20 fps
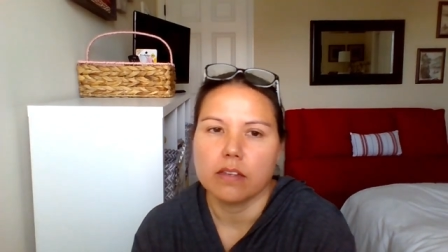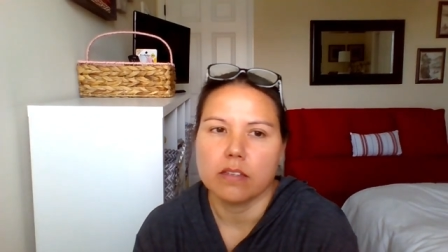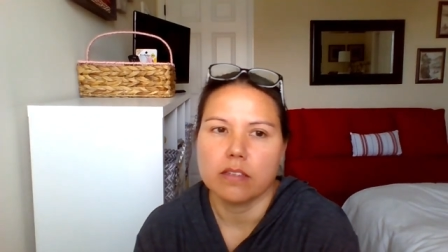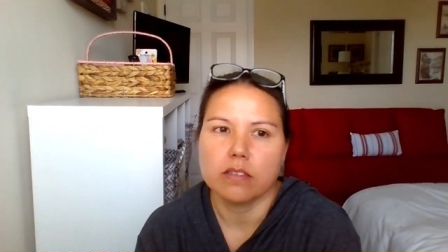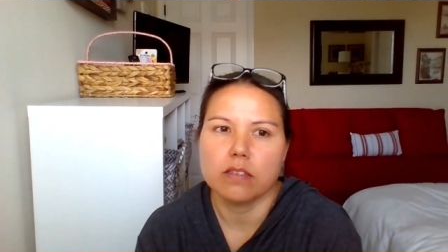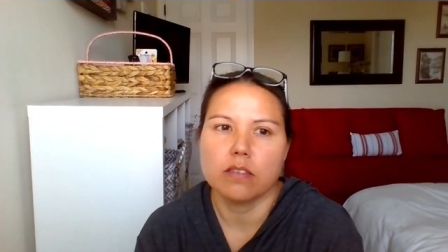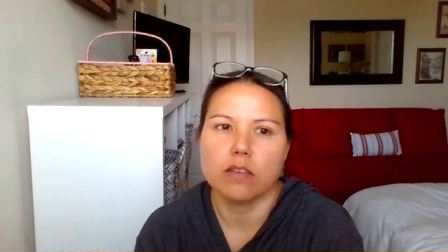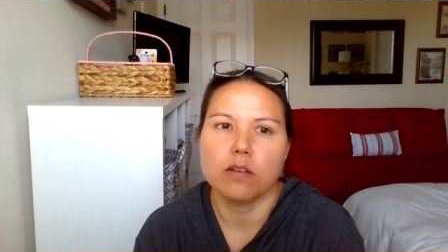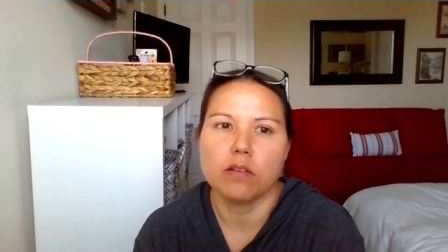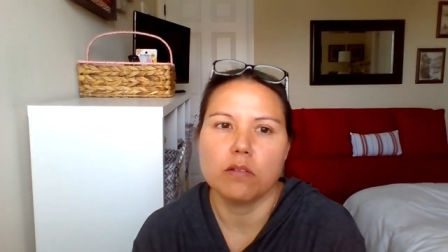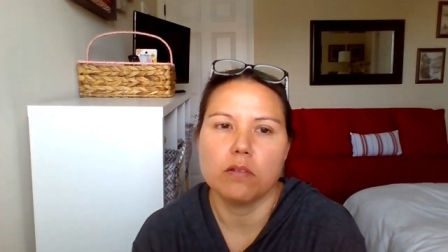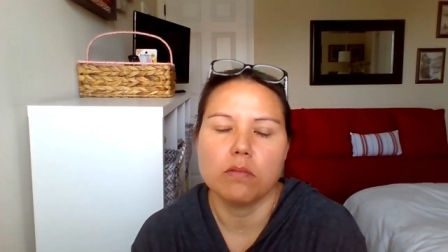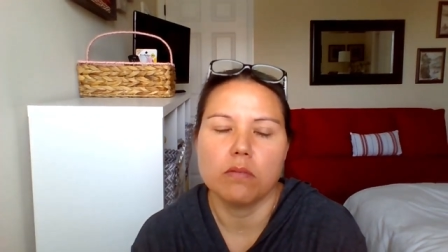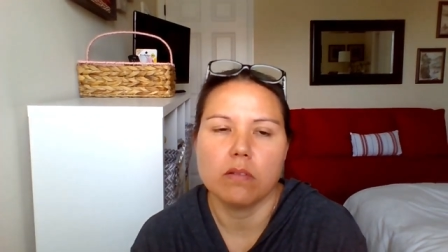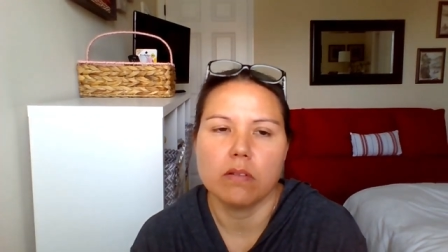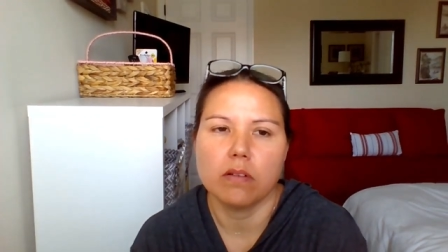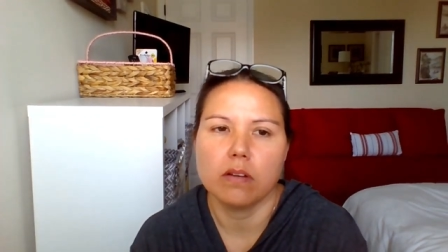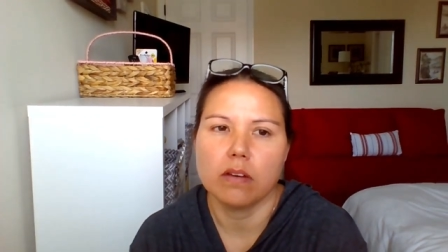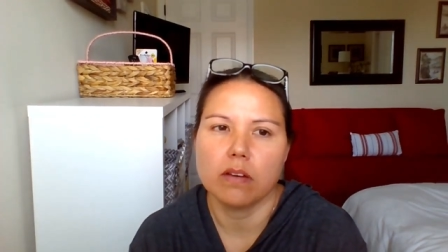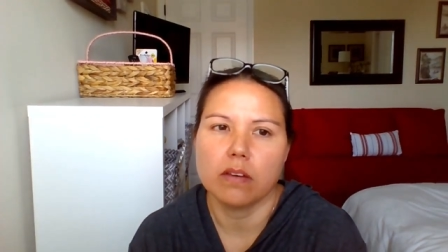
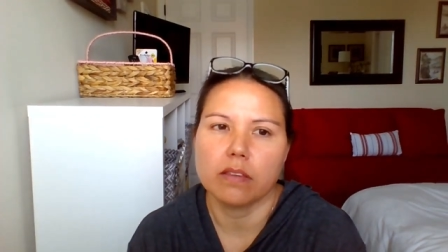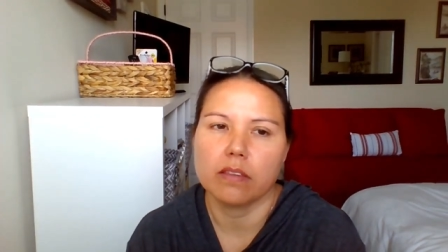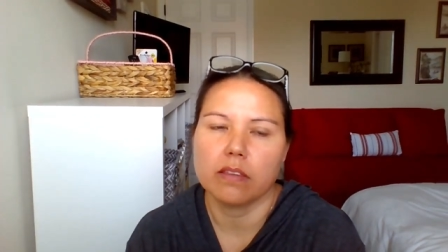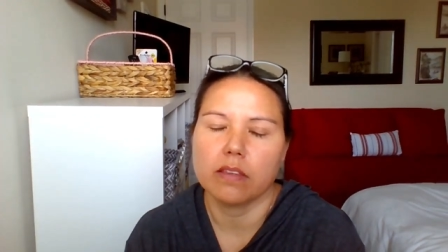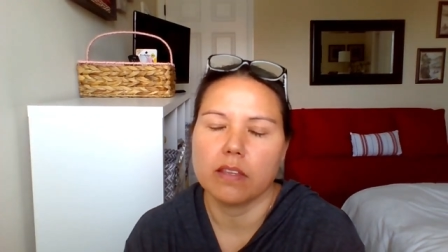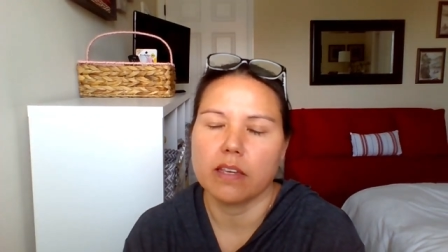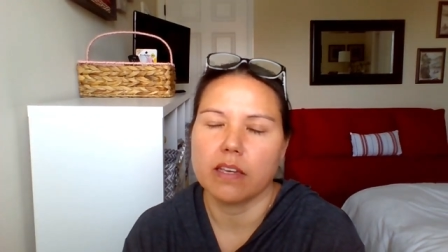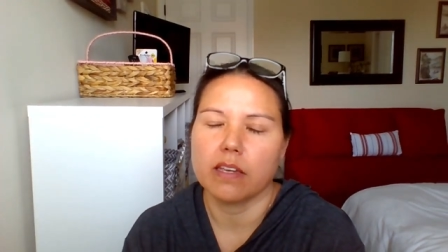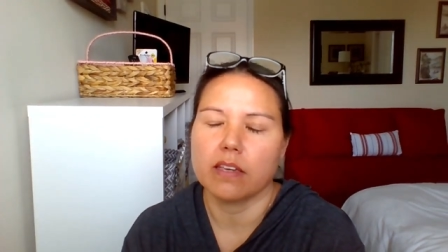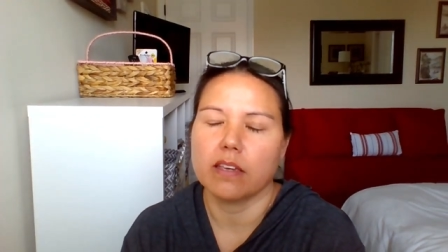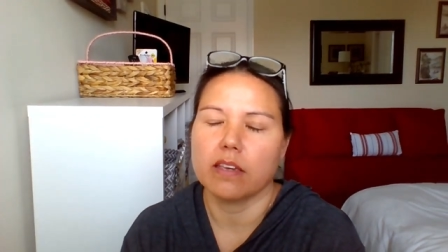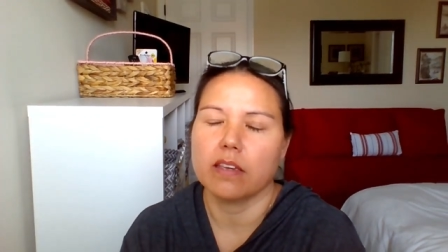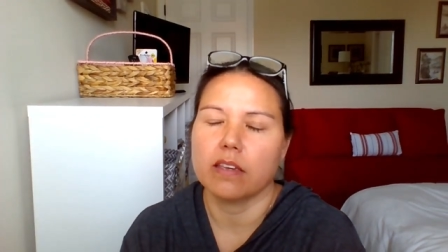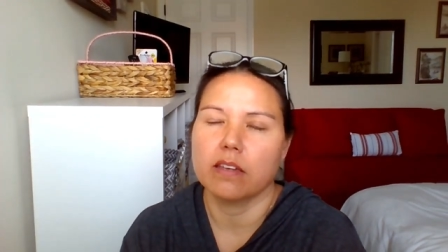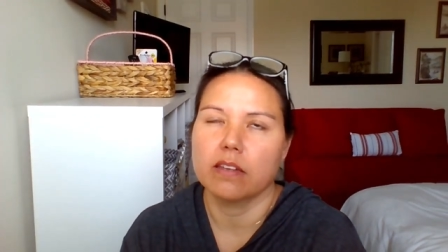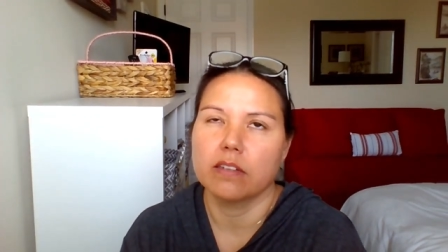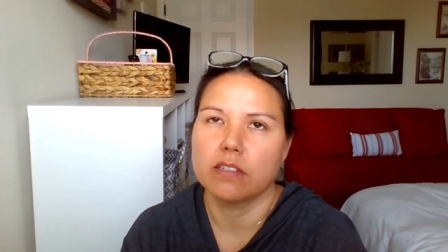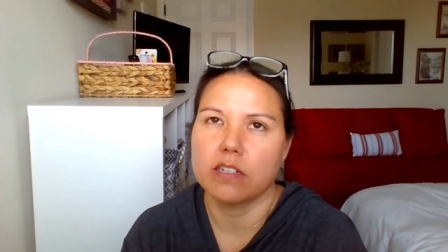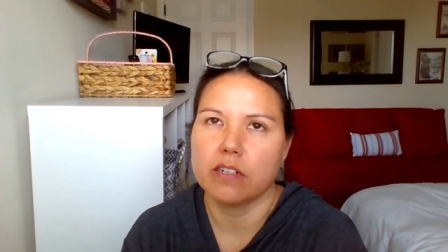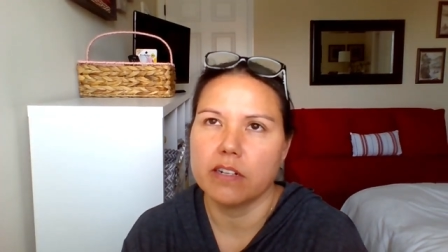So
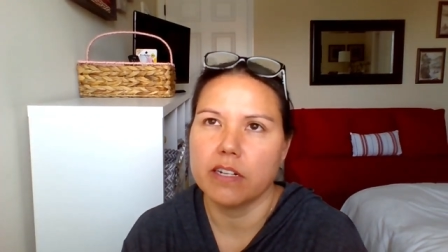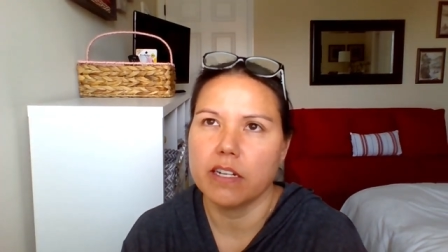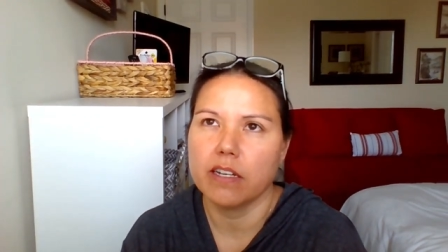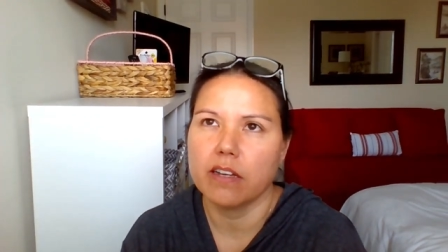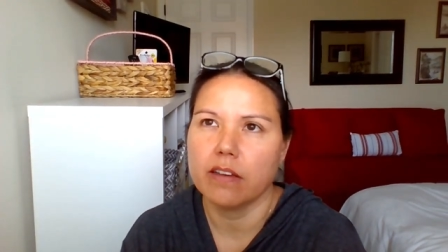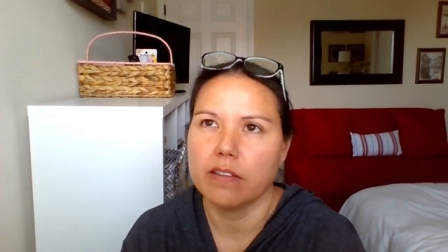during